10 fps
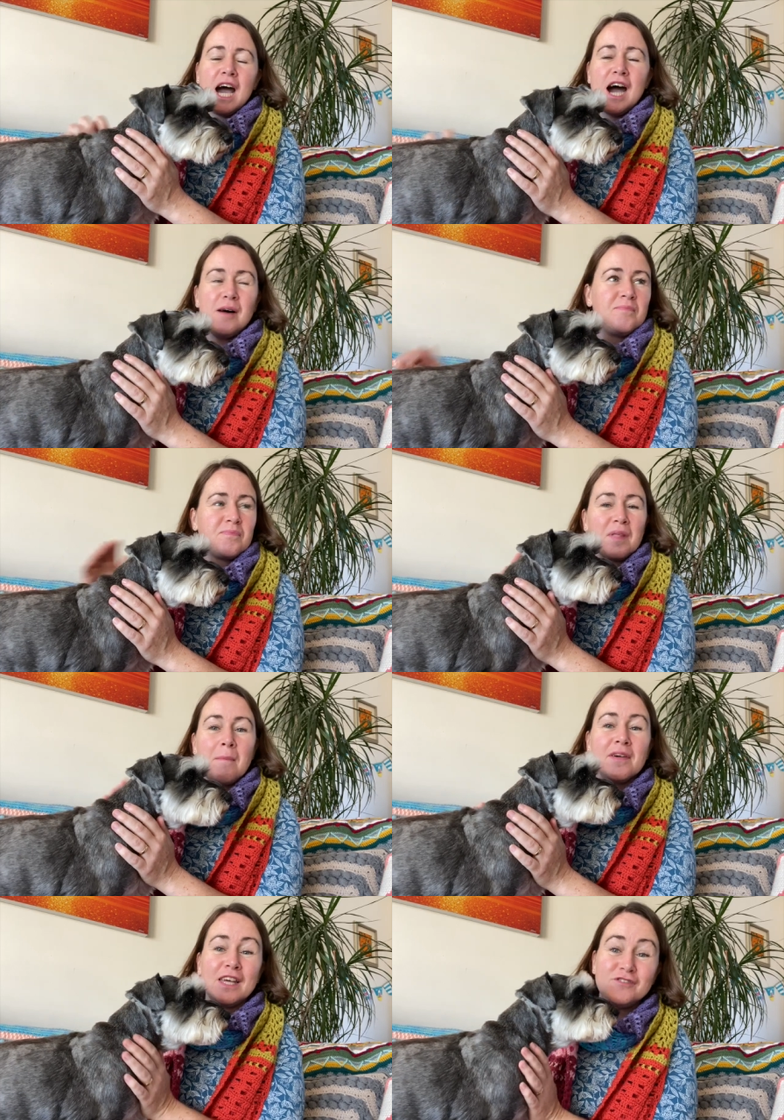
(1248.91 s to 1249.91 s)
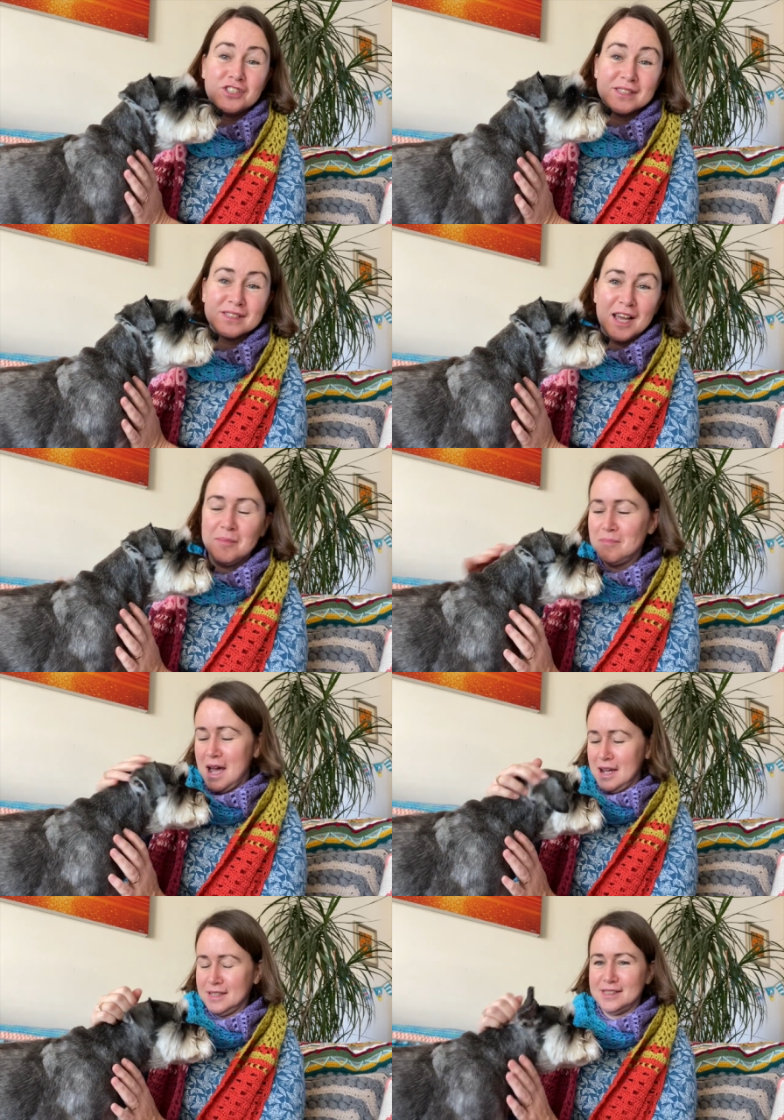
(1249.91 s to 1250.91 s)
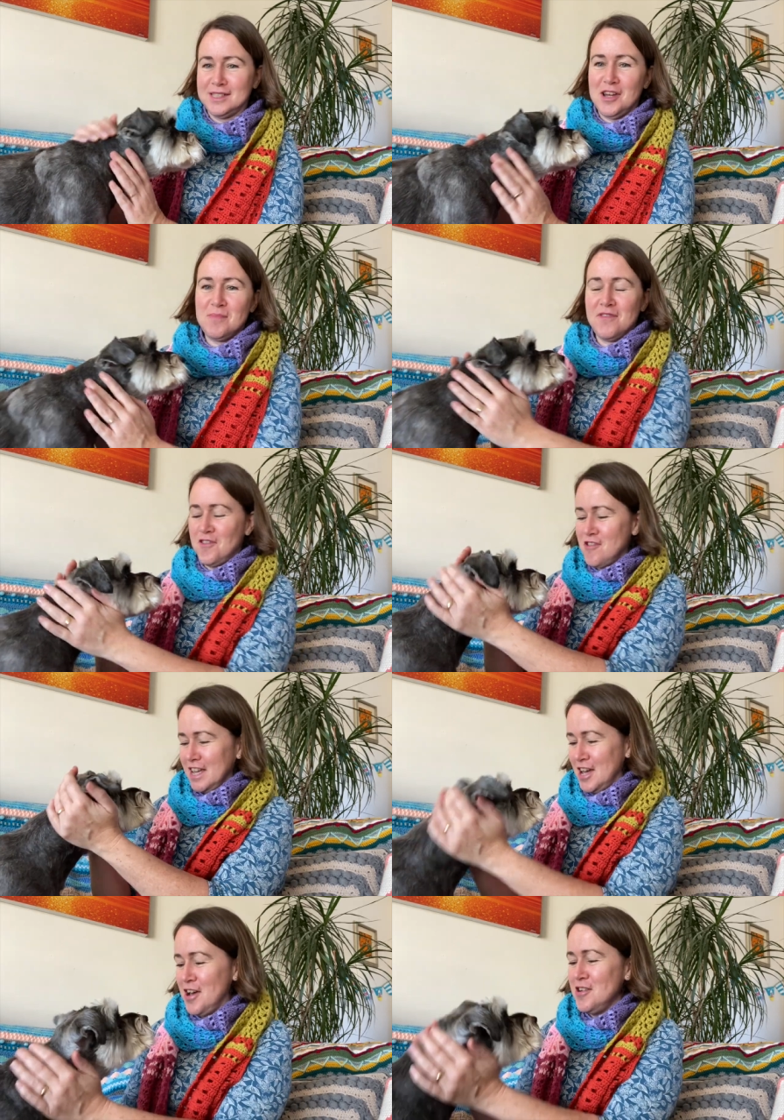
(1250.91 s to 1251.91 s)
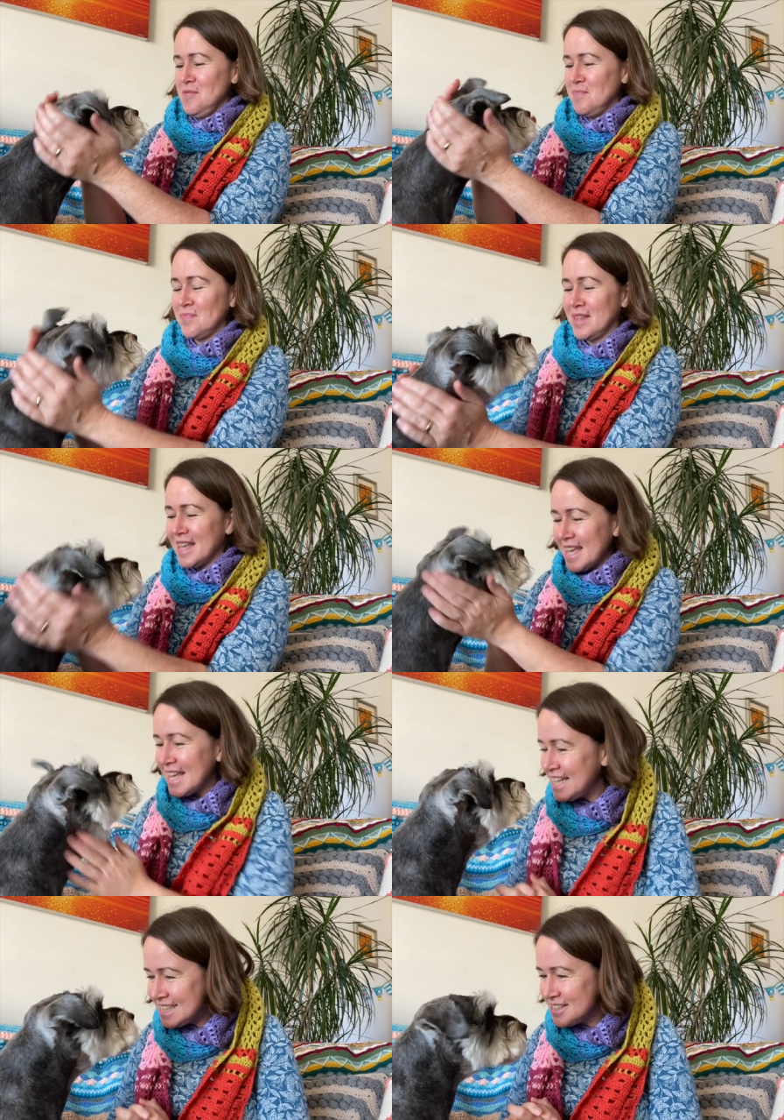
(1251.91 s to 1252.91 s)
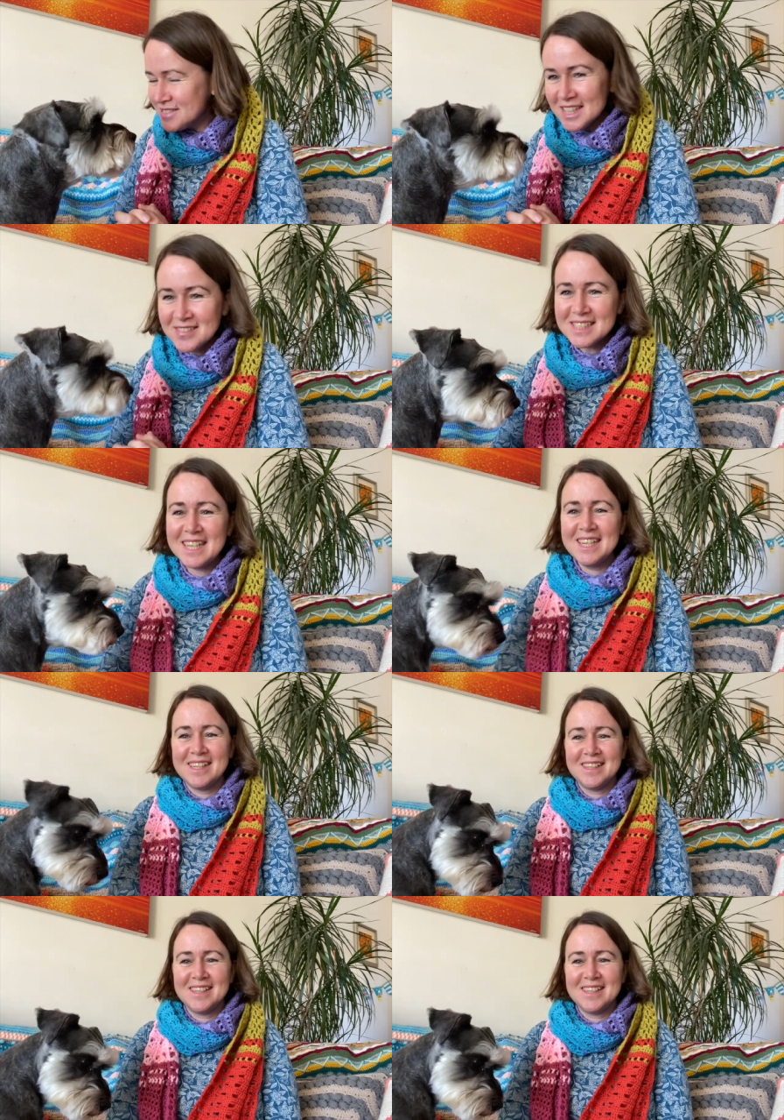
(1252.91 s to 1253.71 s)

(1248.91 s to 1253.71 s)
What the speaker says: But they've just come back. So before I go, hey, little Salty.